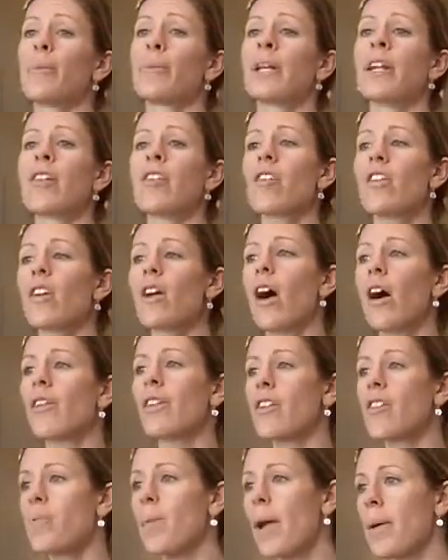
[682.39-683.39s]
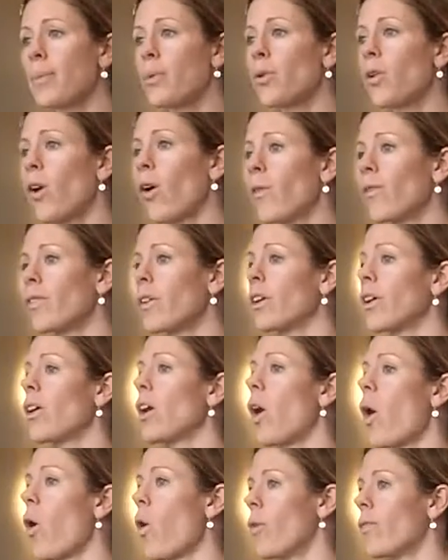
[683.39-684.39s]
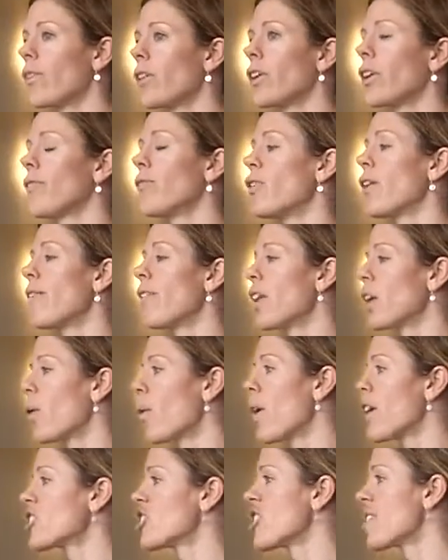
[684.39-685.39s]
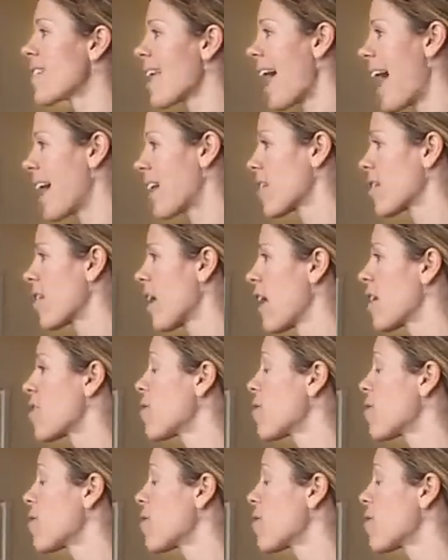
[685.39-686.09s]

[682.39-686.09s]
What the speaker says: Please look all this paper over. If you have any questions, ask